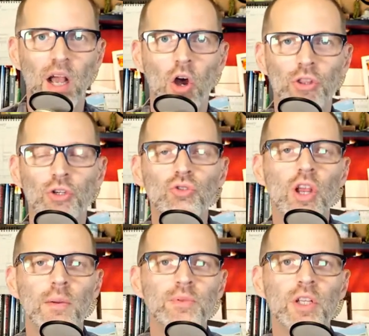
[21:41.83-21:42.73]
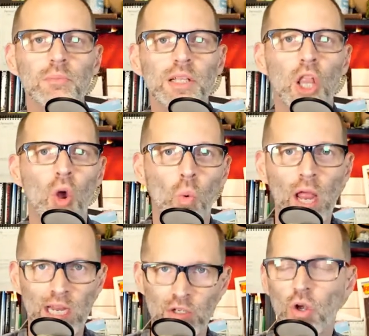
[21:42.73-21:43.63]
Are the new jobs going to be low
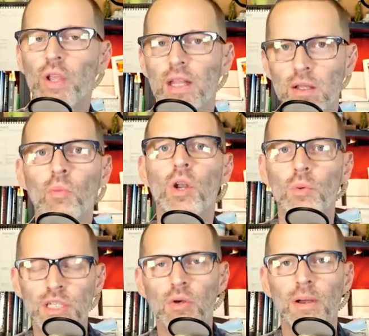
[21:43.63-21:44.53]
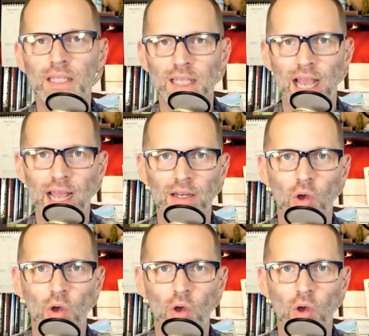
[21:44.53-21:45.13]
wage? Okay, then what do we do about that?